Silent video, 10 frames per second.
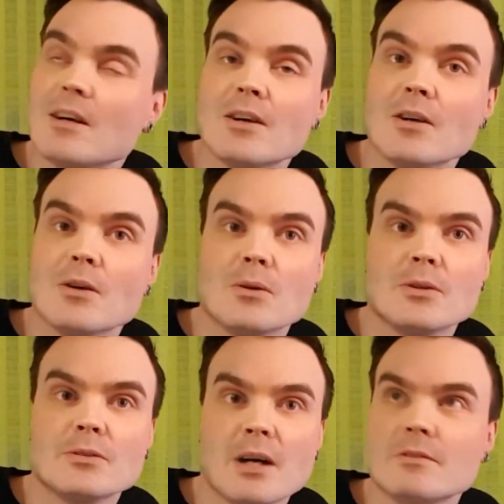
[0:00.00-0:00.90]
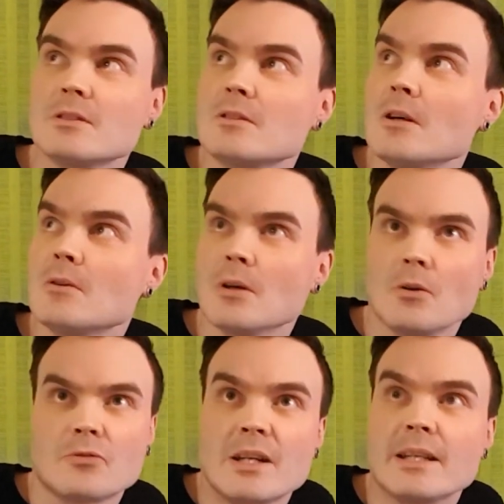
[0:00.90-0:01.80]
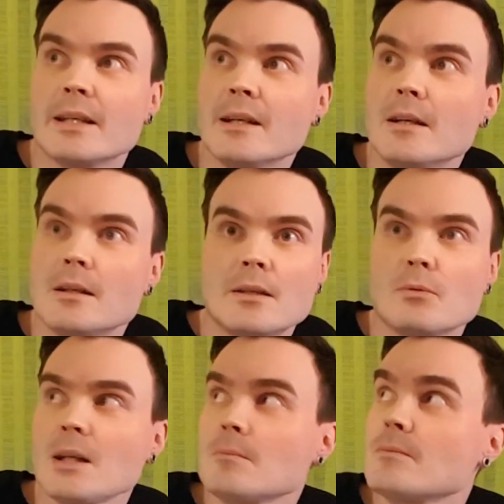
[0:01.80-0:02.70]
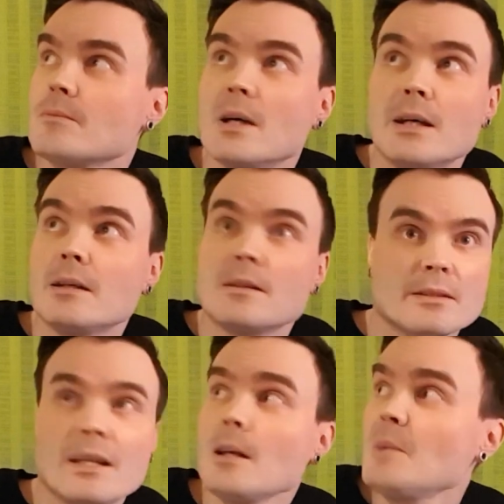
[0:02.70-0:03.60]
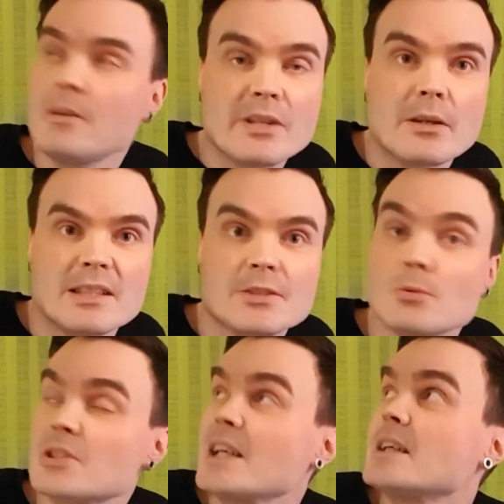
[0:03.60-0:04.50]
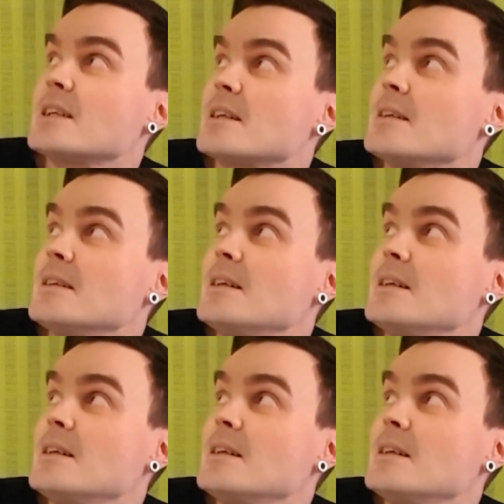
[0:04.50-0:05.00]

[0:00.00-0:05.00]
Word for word: Oh, you have to go already. Well, tell my regards to Satan.